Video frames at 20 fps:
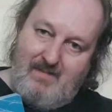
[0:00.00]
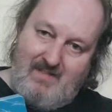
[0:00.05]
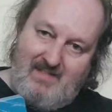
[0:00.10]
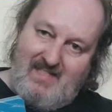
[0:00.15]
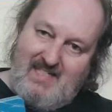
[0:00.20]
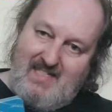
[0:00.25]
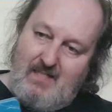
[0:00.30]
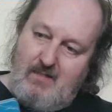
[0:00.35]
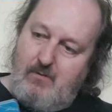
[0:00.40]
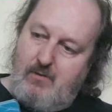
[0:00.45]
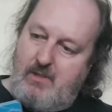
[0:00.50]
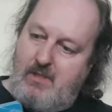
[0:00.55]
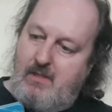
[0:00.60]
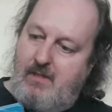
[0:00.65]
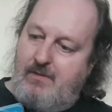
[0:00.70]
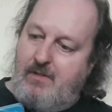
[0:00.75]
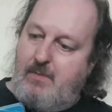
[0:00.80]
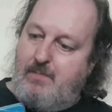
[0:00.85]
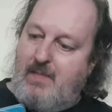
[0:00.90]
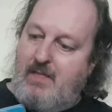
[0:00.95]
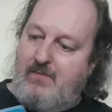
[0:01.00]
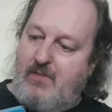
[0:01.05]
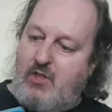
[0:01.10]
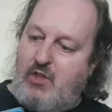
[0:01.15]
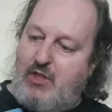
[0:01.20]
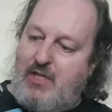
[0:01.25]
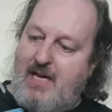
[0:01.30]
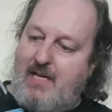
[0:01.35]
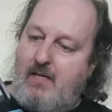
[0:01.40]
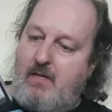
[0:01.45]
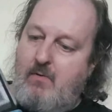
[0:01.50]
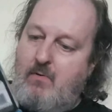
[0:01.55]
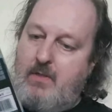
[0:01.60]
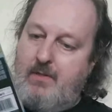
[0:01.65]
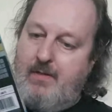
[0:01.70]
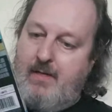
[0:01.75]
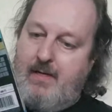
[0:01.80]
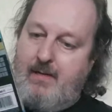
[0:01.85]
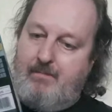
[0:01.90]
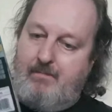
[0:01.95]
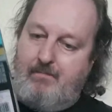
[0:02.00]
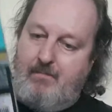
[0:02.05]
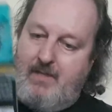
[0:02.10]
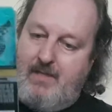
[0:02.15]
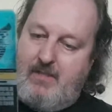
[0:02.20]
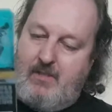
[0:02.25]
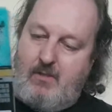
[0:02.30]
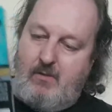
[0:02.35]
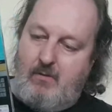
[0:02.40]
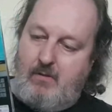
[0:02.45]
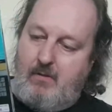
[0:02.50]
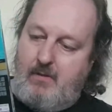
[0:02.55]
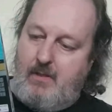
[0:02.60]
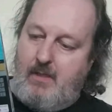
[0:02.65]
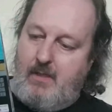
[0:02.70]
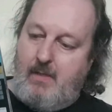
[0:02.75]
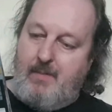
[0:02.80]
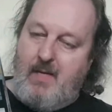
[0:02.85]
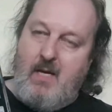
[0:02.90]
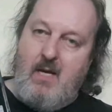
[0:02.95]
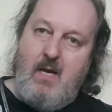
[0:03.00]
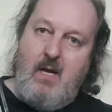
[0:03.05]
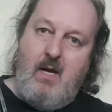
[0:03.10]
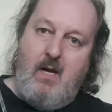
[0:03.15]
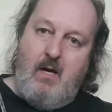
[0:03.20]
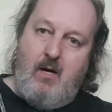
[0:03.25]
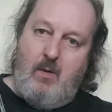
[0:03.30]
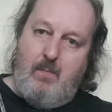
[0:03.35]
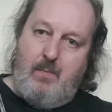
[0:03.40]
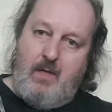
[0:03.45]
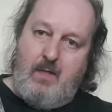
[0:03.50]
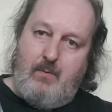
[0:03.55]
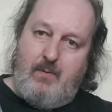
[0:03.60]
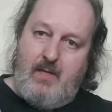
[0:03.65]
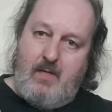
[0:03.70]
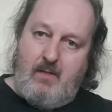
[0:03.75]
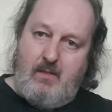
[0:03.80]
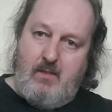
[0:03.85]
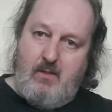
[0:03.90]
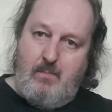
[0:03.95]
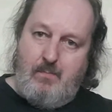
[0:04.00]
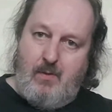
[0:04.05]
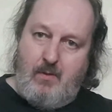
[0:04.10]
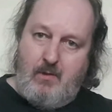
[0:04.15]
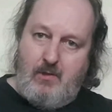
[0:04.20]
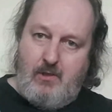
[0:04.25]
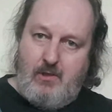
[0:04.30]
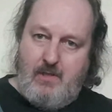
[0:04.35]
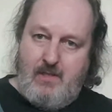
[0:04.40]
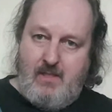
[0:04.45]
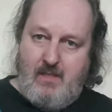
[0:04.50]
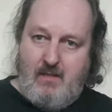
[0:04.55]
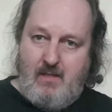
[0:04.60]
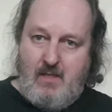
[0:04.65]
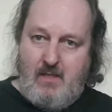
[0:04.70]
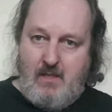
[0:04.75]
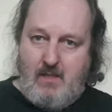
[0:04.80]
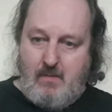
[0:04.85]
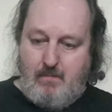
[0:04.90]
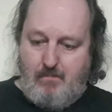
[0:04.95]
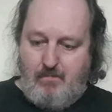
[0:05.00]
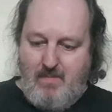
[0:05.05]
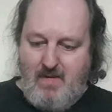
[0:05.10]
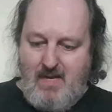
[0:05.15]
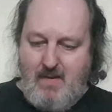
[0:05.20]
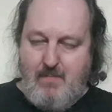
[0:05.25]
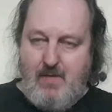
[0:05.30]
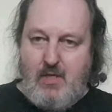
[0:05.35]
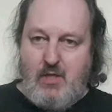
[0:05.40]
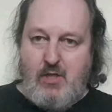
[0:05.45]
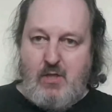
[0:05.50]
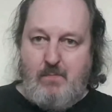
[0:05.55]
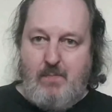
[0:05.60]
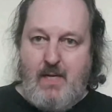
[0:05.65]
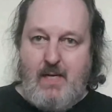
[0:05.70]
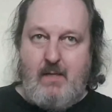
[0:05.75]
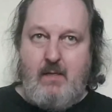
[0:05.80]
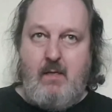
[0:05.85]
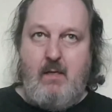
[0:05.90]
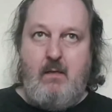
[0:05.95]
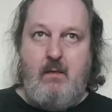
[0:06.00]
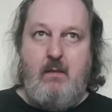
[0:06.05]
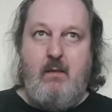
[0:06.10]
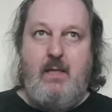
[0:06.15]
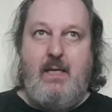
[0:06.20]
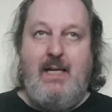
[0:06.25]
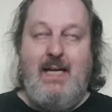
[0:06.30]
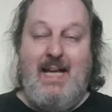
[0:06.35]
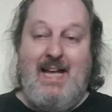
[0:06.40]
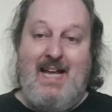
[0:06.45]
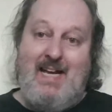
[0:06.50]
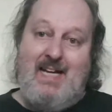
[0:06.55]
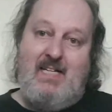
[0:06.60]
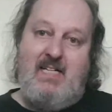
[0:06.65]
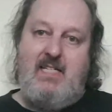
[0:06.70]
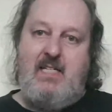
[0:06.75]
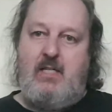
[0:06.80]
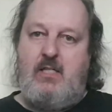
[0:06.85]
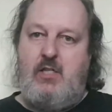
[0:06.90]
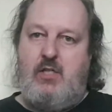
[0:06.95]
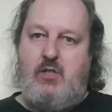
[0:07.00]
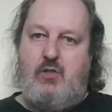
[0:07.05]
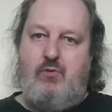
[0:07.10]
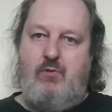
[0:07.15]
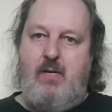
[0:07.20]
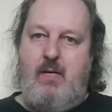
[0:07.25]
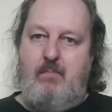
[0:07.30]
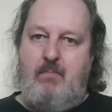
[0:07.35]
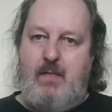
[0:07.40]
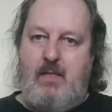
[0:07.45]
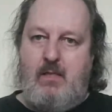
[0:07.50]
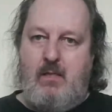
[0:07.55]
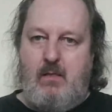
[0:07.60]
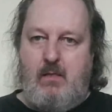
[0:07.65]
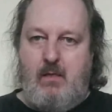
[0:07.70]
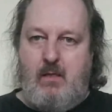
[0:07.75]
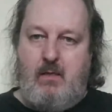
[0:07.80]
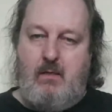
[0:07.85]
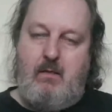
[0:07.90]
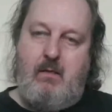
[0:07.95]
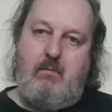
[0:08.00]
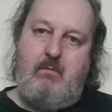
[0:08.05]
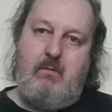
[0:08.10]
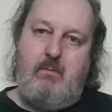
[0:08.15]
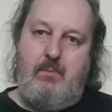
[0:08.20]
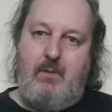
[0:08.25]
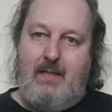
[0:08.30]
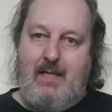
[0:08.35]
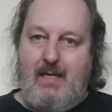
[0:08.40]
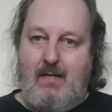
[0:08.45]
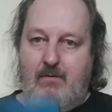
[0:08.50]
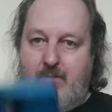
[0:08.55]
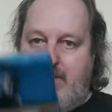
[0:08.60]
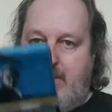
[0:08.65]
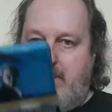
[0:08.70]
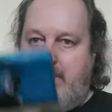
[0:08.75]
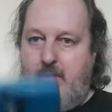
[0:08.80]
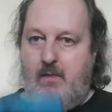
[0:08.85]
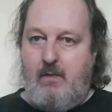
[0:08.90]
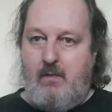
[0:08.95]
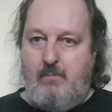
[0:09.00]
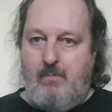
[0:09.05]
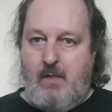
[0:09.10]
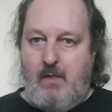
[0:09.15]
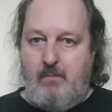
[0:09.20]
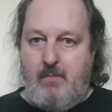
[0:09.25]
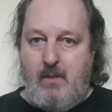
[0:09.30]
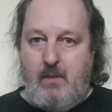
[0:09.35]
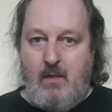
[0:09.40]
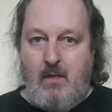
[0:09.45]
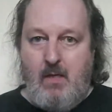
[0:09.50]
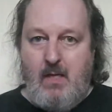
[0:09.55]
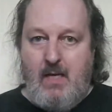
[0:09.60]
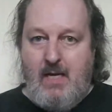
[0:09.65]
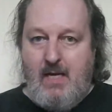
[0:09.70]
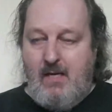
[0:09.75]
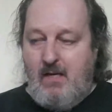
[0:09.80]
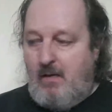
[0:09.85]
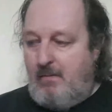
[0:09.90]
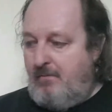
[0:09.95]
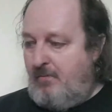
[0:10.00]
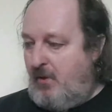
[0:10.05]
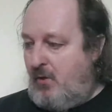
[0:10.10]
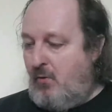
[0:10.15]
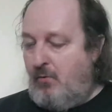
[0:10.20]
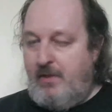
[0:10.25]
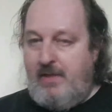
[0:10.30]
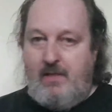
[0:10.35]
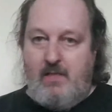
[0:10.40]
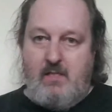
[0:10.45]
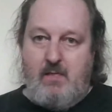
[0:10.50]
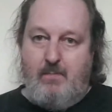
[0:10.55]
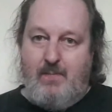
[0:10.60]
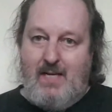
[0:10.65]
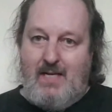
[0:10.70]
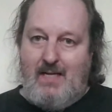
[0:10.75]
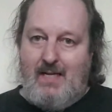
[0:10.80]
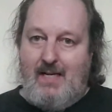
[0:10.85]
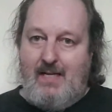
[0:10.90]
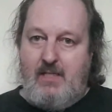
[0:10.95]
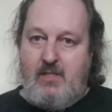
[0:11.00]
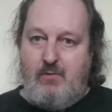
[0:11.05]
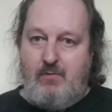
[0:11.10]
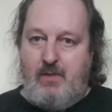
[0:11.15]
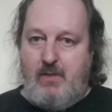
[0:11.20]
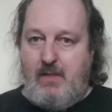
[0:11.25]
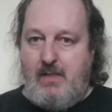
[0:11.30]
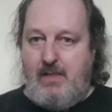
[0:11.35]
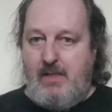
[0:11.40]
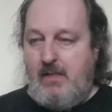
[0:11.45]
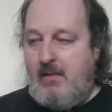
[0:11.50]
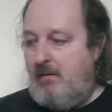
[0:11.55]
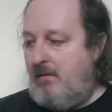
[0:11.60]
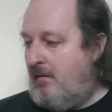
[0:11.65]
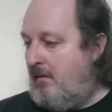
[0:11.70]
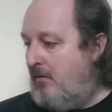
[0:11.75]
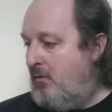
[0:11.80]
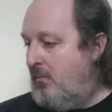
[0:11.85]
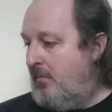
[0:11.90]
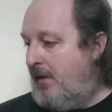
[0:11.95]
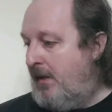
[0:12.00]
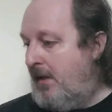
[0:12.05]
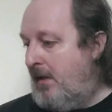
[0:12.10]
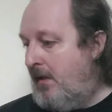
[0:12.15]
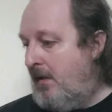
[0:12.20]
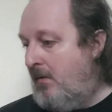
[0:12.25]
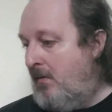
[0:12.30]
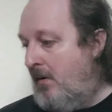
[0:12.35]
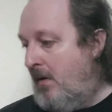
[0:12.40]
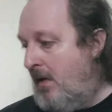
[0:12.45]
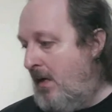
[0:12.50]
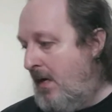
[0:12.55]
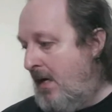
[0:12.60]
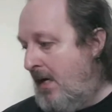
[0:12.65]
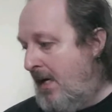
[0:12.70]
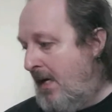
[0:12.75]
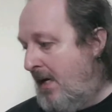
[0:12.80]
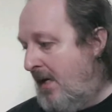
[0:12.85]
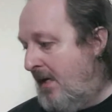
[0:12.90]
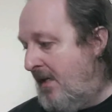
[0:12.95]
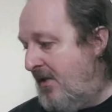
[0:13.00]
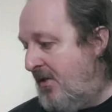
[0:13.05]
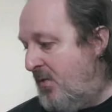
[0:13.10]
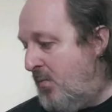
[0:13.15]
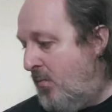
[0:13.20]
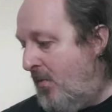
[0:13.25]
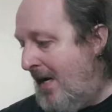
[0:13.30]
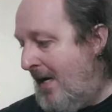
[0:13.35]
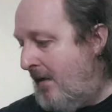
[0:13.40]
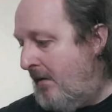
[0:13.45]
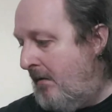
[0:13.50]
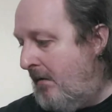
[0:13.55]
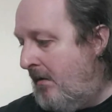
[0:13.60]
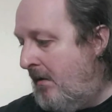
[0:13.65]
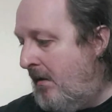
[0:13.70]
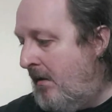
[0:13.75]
it looks like there's a bit of a shadow on there when it's not lined up. Oh, by the way, I do apologise if this image is a bit dark. It's extremely dark and horrible outside at the moment. I'm recording this a bit later in the day than I normally do as well.